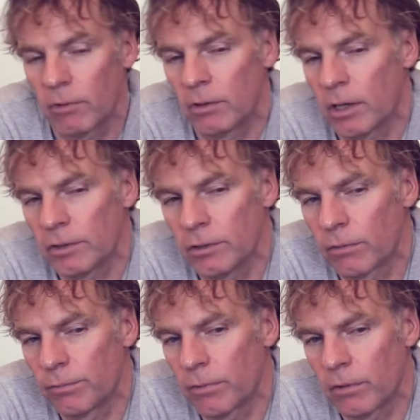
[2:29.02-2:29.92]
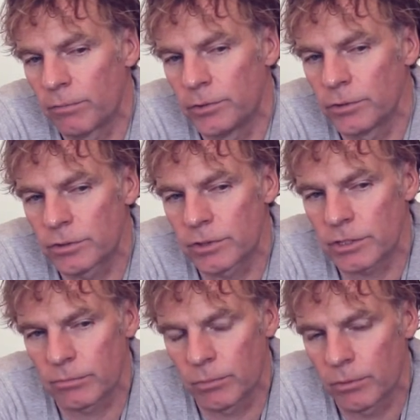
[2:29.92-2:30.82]
an idea of
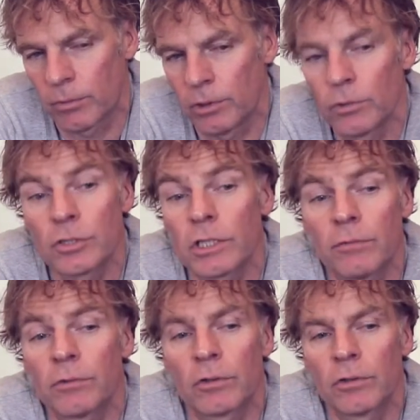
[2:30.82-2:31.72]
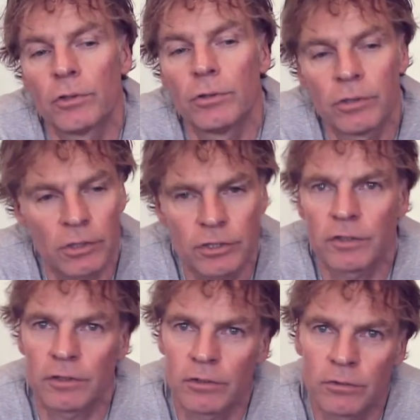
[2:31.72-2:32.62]
futurism, or one loses even
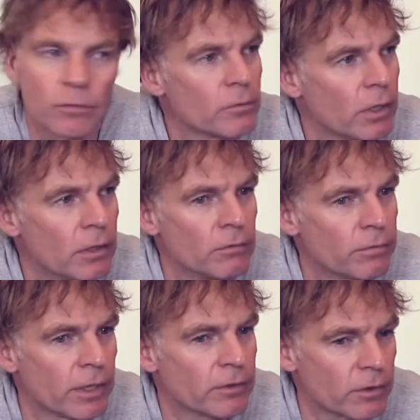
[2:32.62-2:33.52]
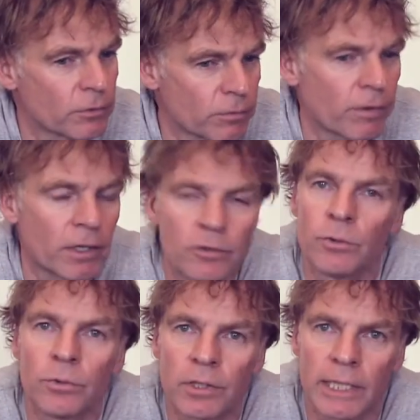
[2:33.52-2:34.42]
curiosity to invent and to find
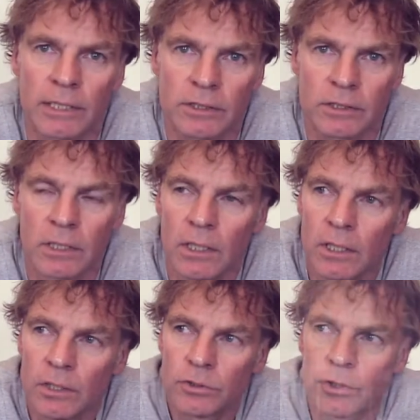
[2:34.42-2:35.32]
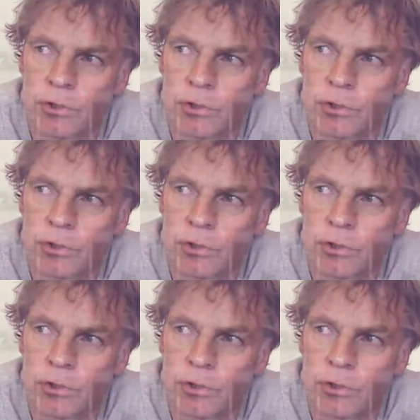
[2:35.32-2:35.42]
new things. So